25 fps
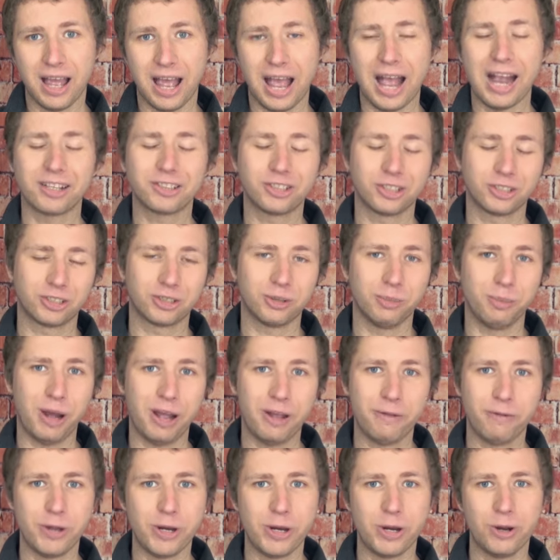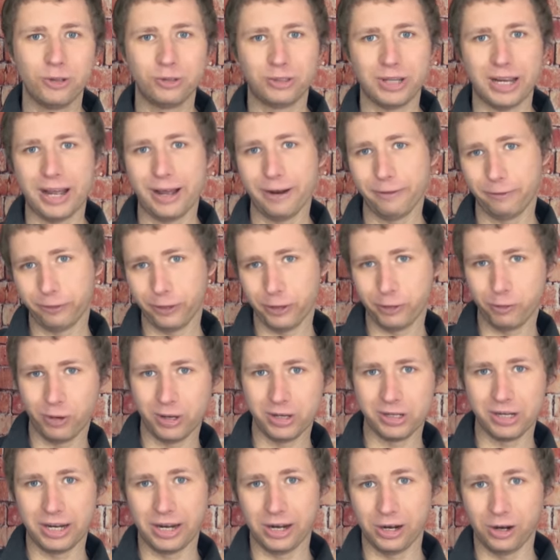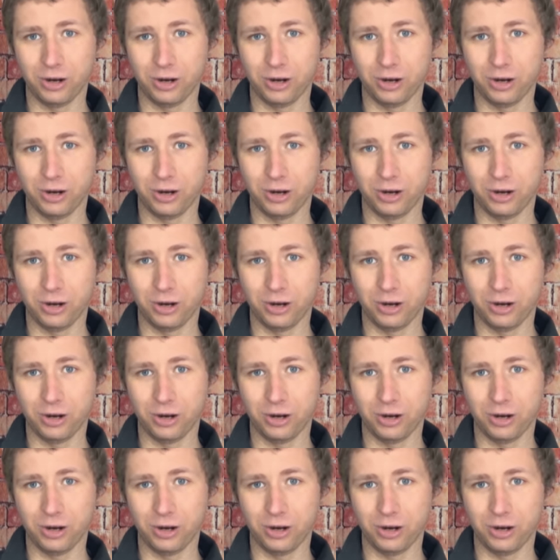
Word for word: access to my videos ad-free one day